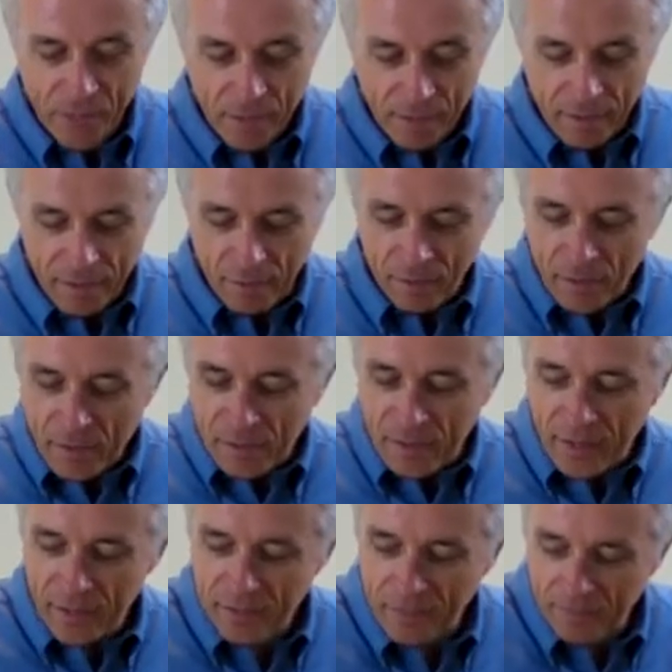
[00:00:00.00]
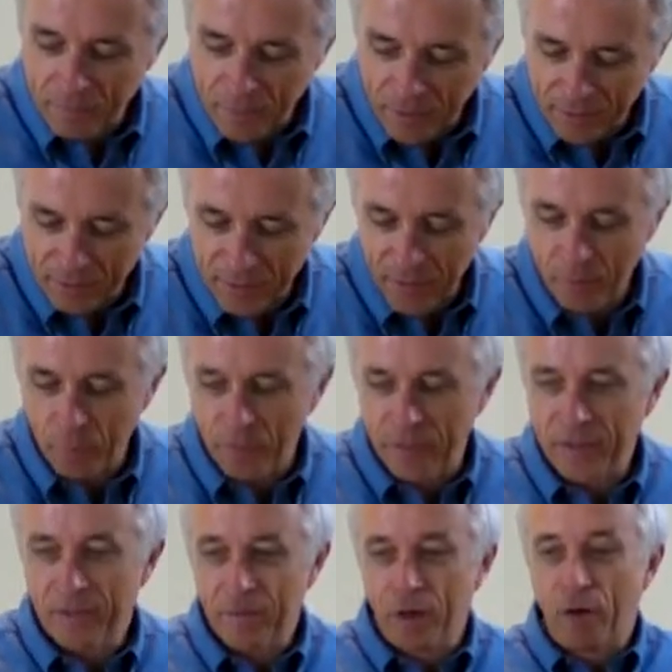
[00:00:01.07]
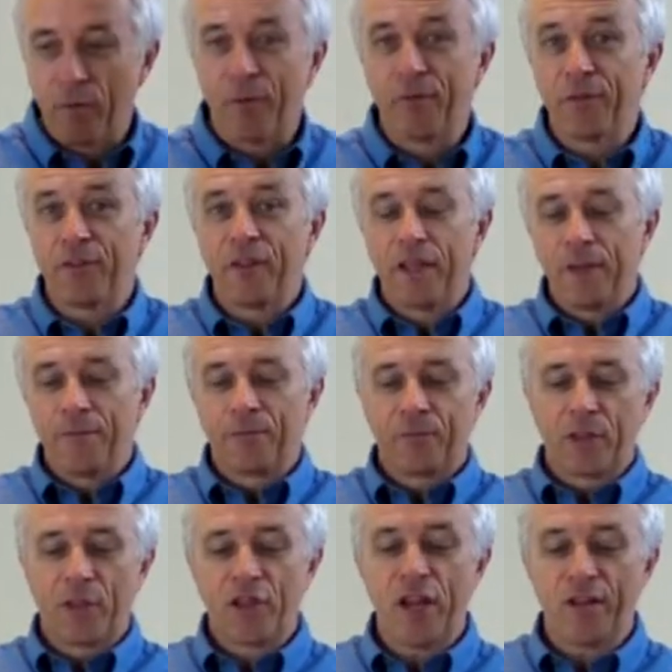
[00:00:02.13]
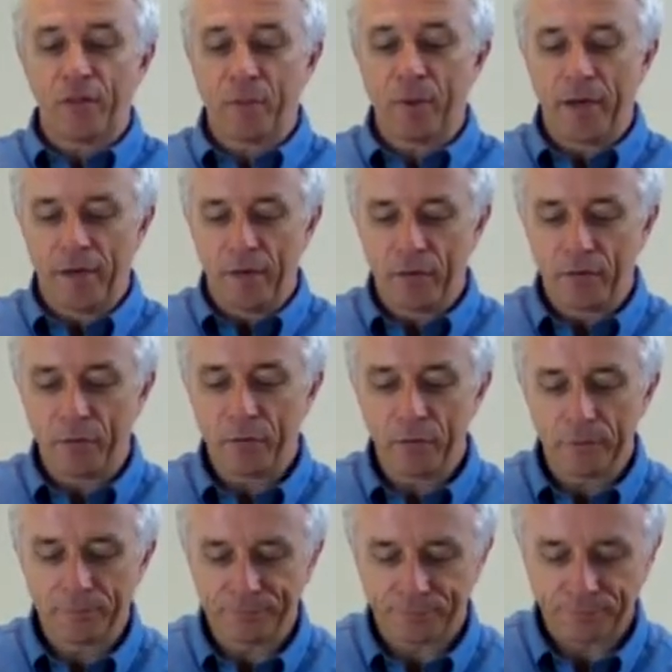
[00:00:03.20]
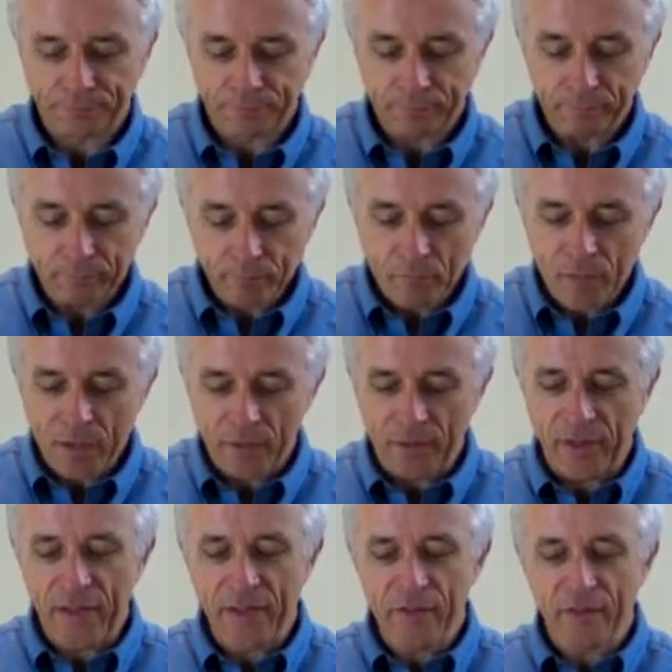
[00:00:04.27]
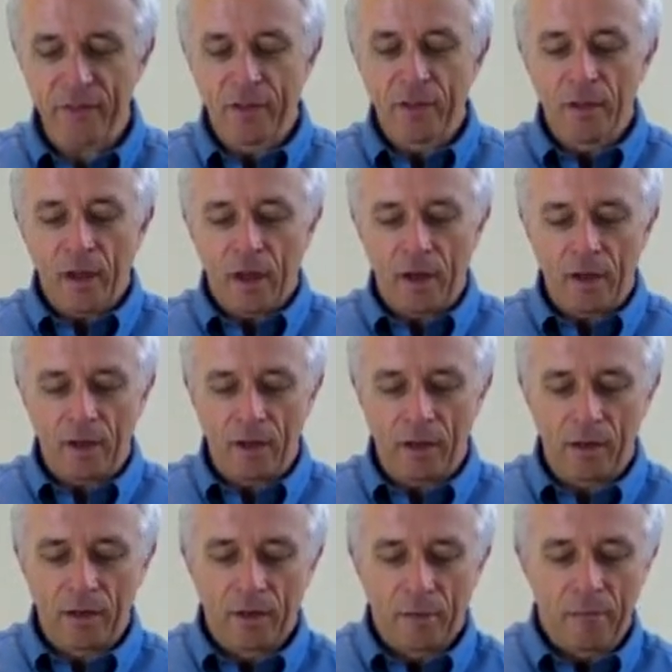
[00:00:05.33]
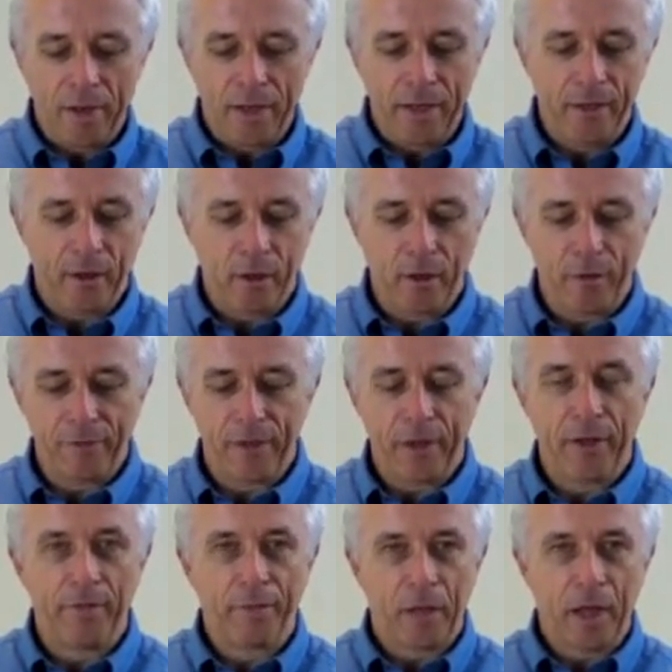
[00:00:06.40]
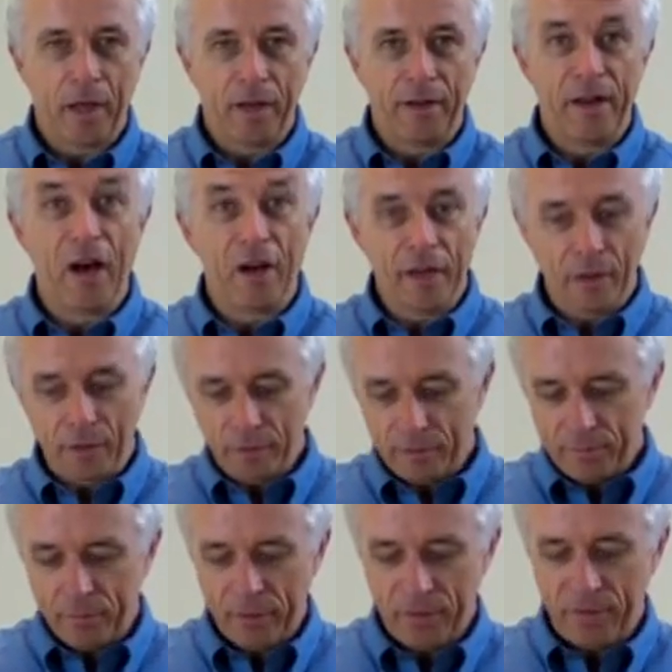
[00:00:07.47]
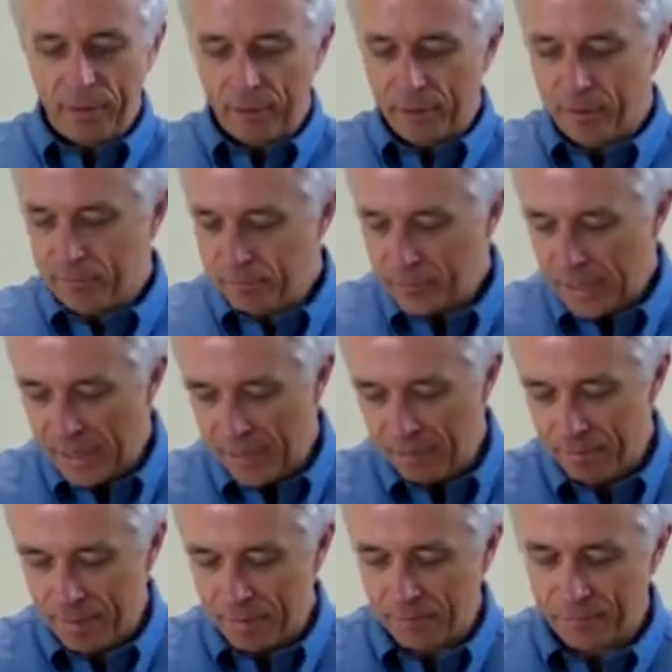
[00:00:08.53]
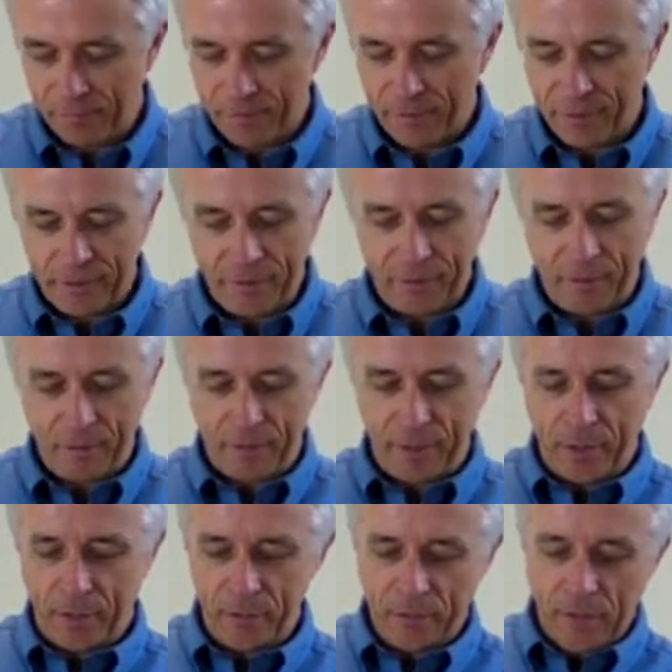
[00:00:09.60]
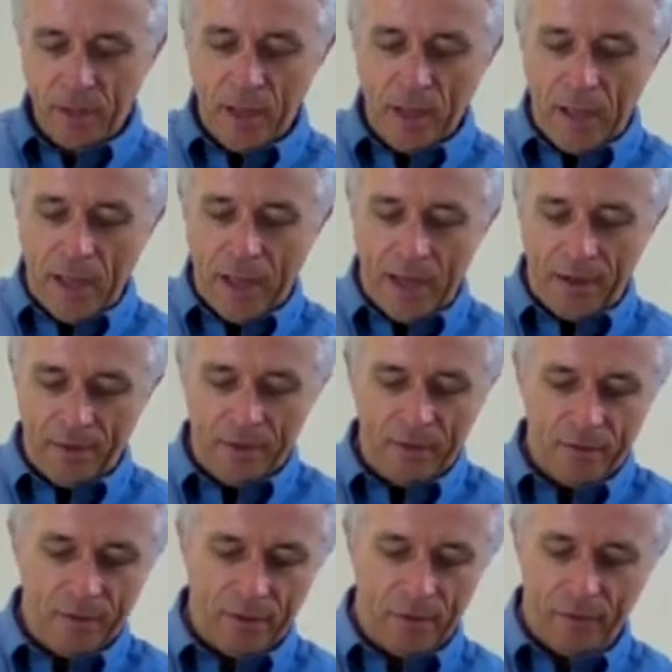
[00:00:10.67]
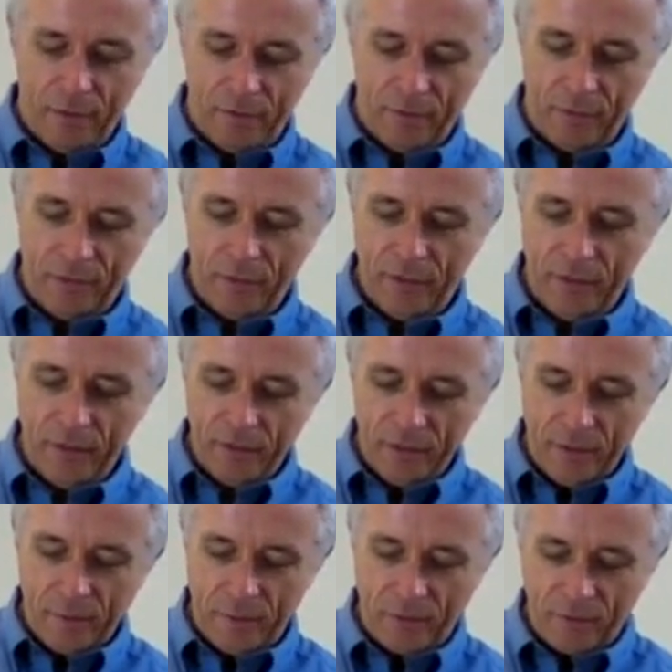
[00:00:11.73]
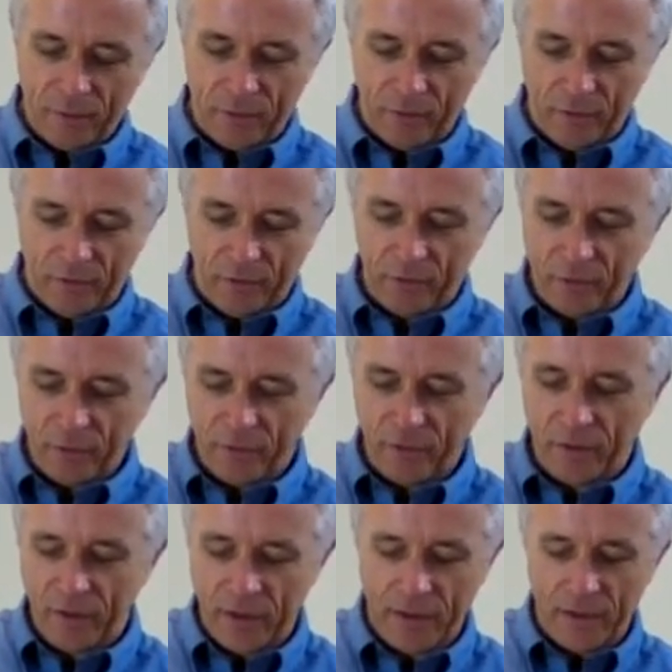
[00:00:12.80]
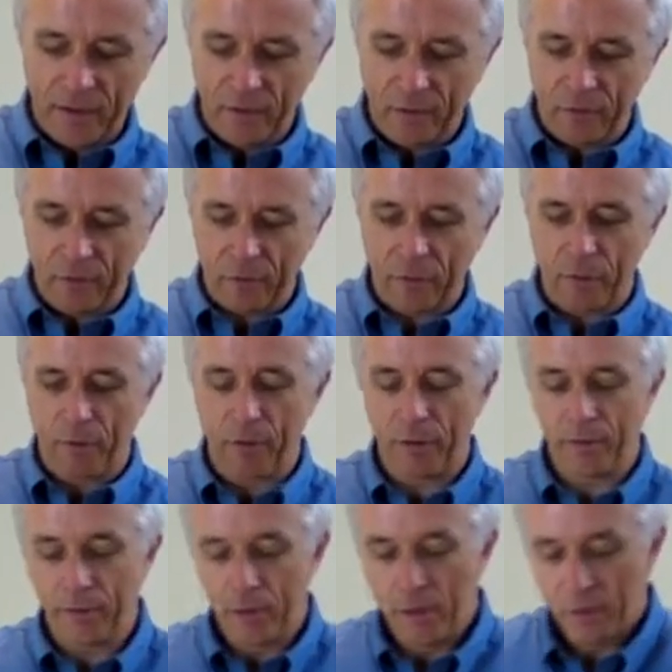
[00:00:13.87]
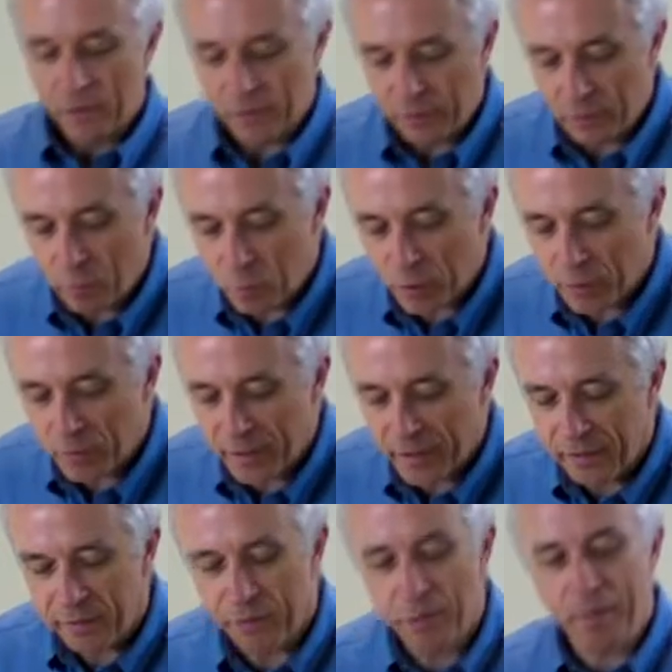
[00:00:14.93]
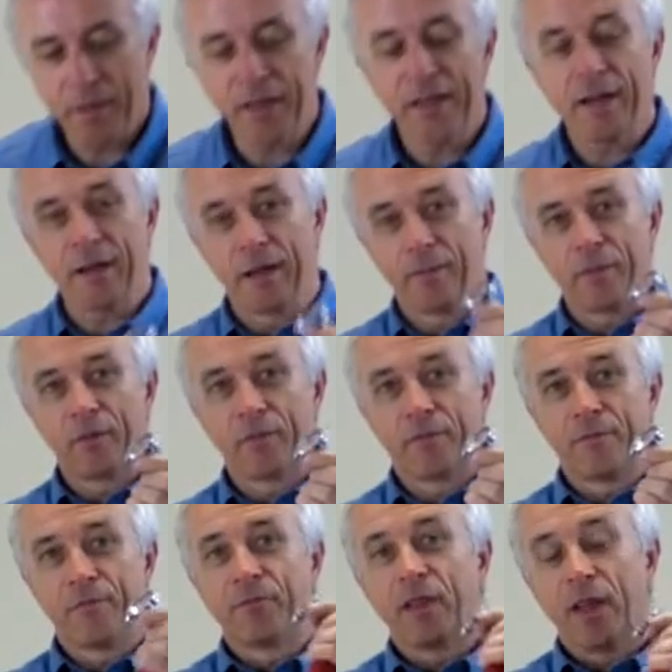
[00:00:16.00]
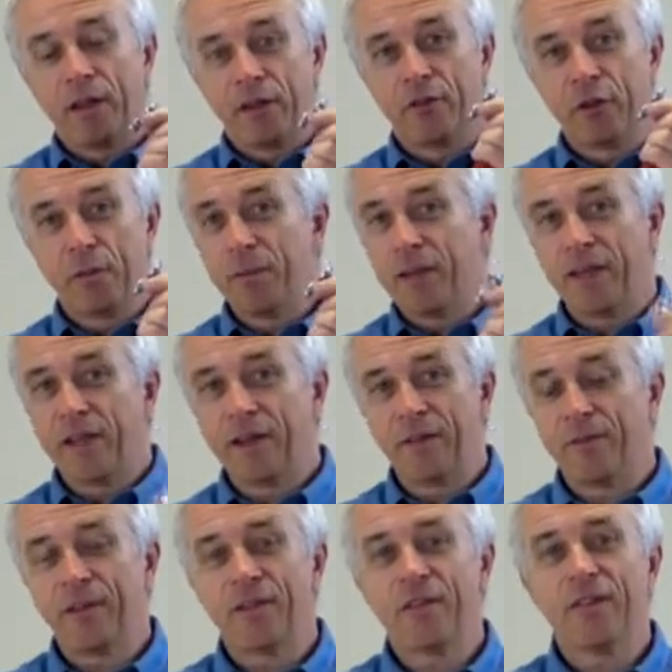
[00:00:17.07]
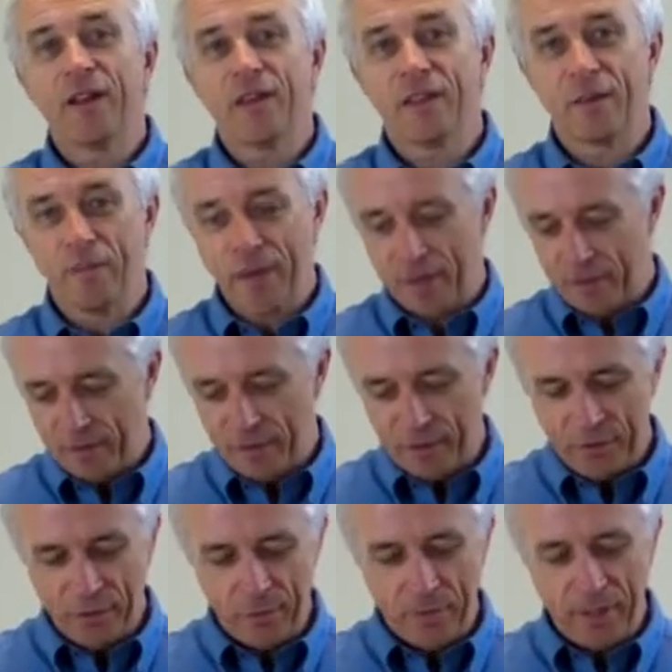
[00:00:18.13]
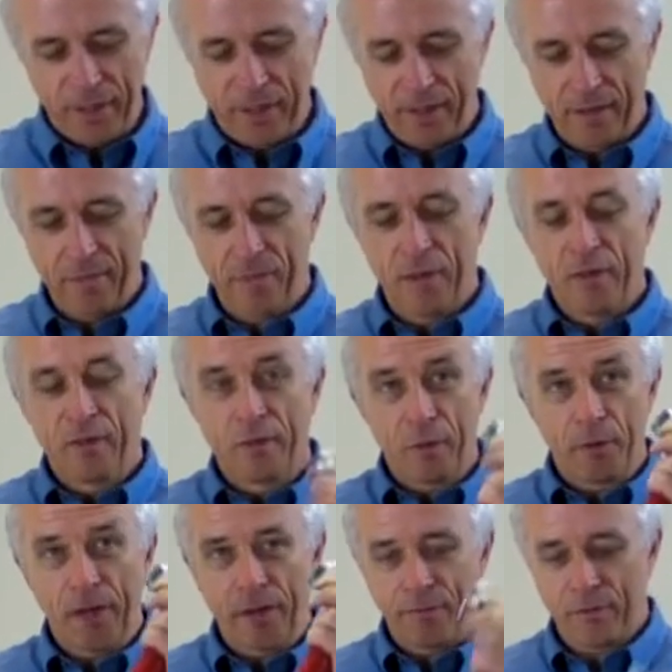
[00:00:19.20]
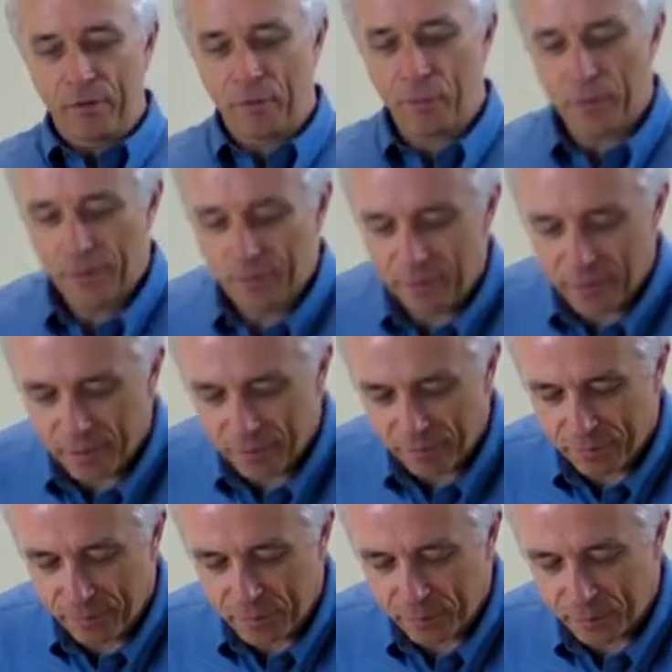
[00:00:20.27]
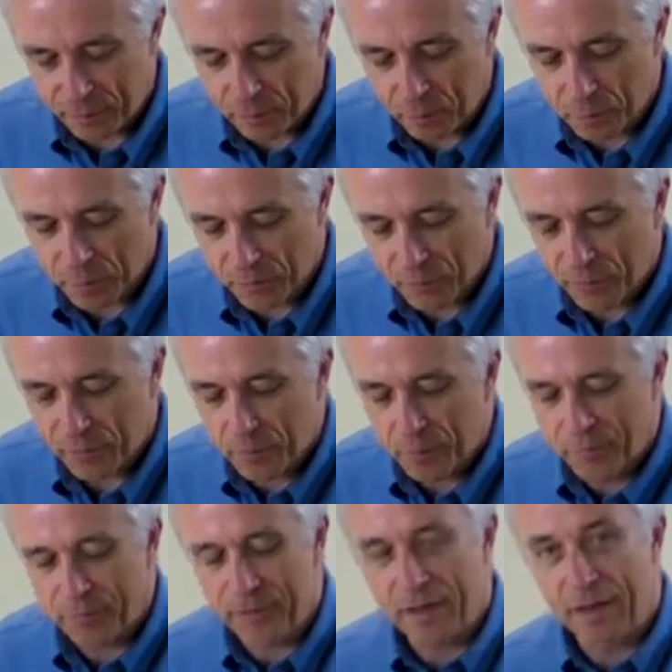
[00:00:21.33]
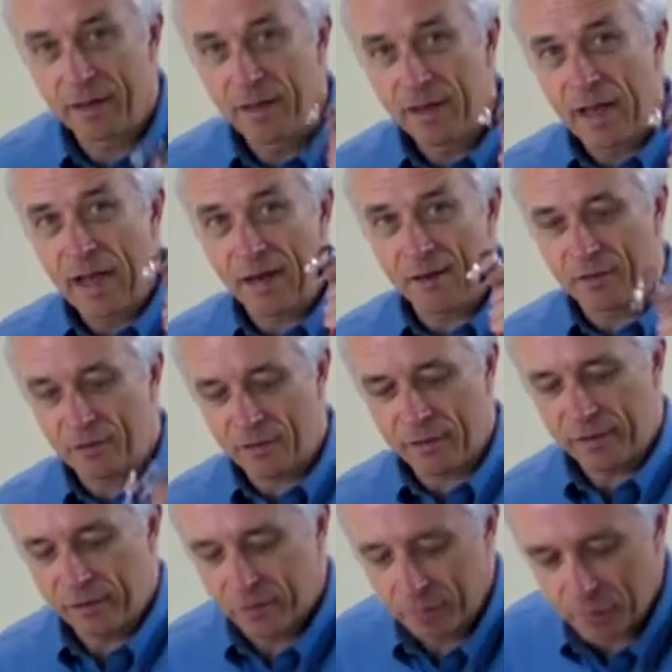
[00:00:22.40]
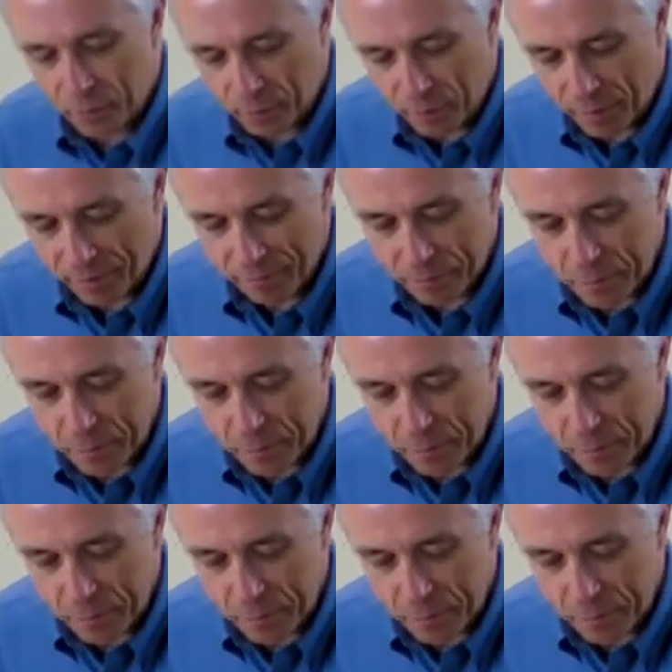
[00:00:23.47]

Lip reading: Now, the other bits that go with it are obviously jet spray nozzles. These are made of a nylon material and makes them very economical. And as you can see, it will just slot in the end and screw on. You will need Jubilee clips. Jubilee clips, there is nothing better than a Jubilee clip. So we have the 25mm, or the one suitable for that, and the slightly smaller one.